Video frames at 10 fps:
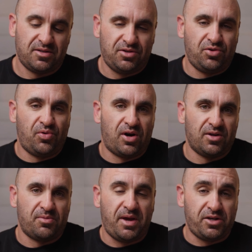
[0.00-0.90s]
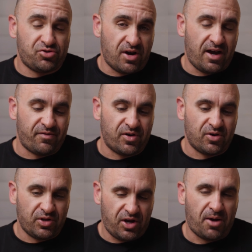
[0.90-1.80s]
you are the main driver
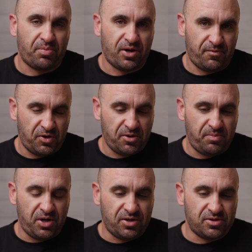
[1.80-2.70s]
or the operator of your computer.